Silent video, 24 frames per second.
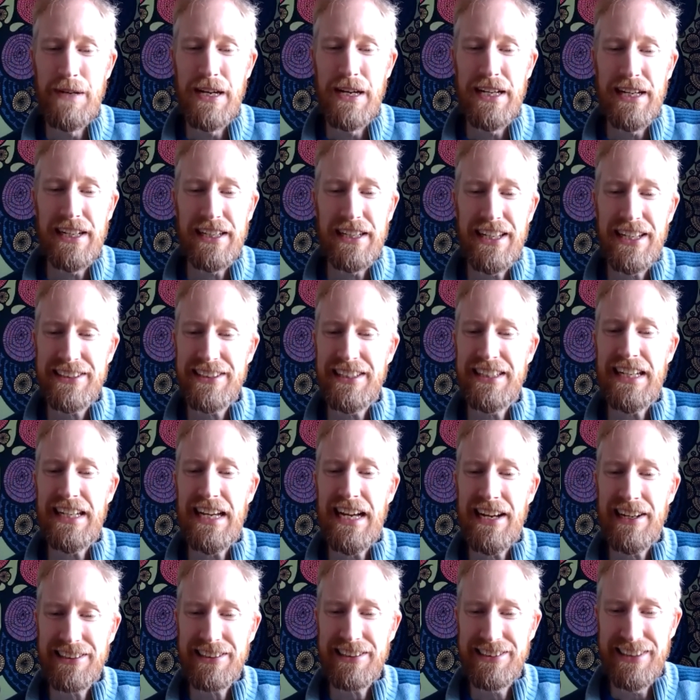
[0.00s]
getting
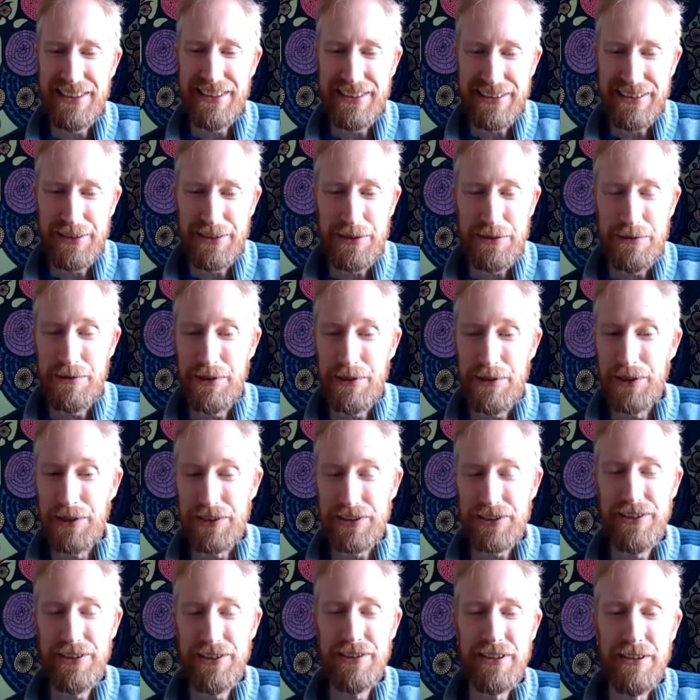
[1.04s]
access to your
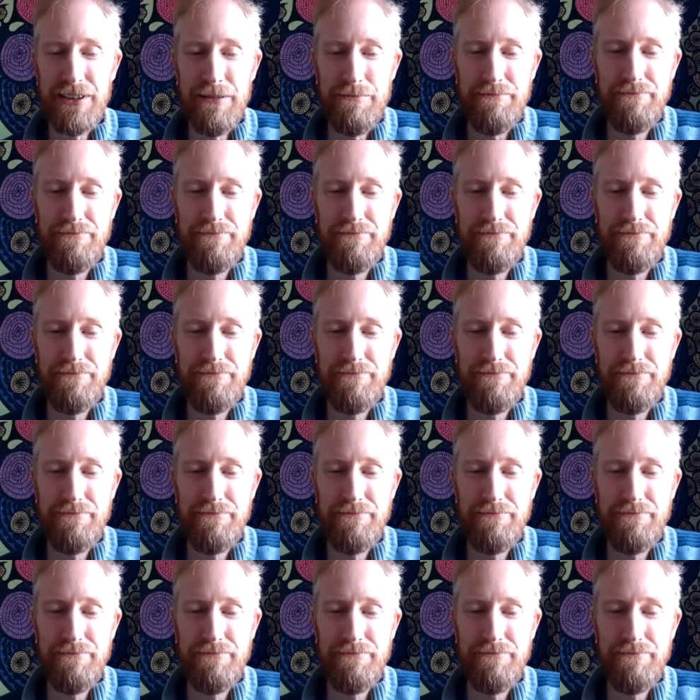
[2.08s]
system.